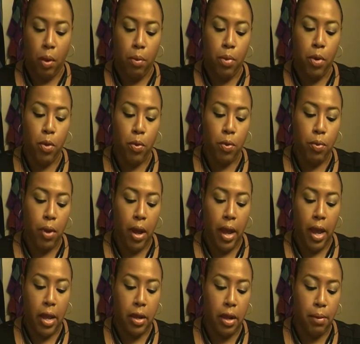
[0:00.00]
And put
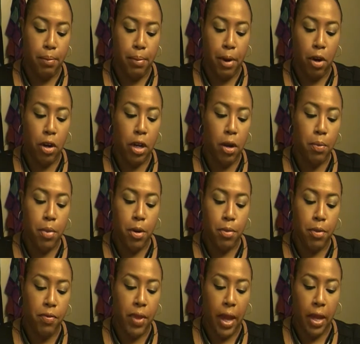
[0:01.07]
barely a
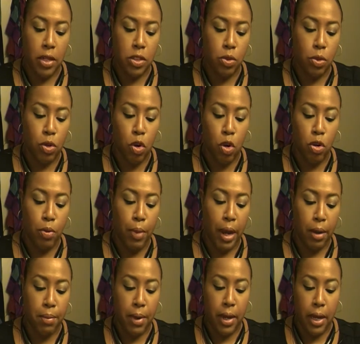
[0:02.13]
pump of that, so it'll go on the
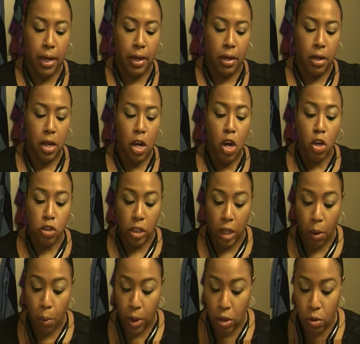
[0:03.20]
back of my hand, so
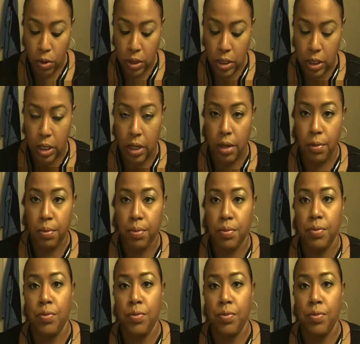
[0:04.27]
that way you can see it.